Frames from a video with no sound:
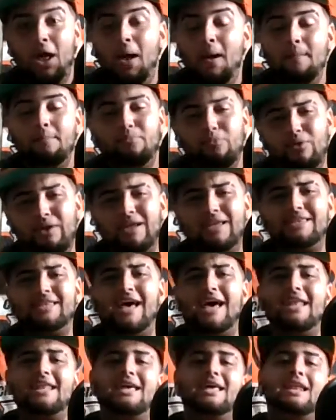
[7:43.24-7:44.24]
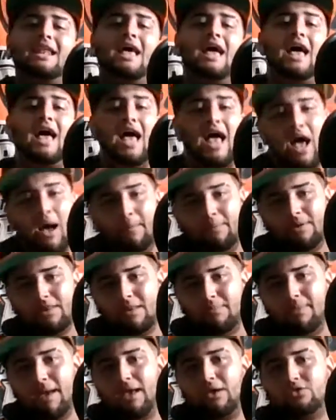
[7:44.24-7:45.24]
bringing that in, helping the
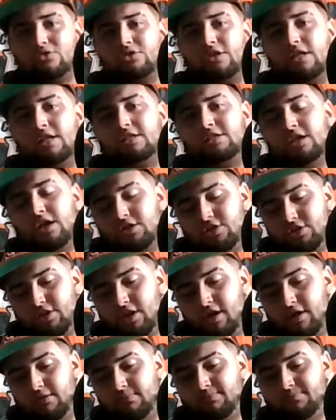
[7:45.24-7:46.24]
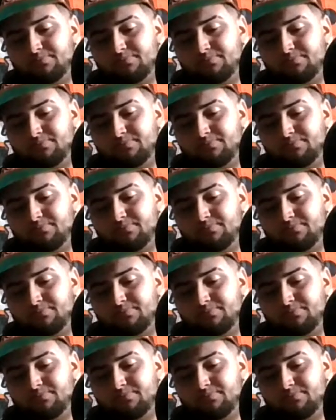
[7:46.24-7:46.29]
Bengals get a touchdown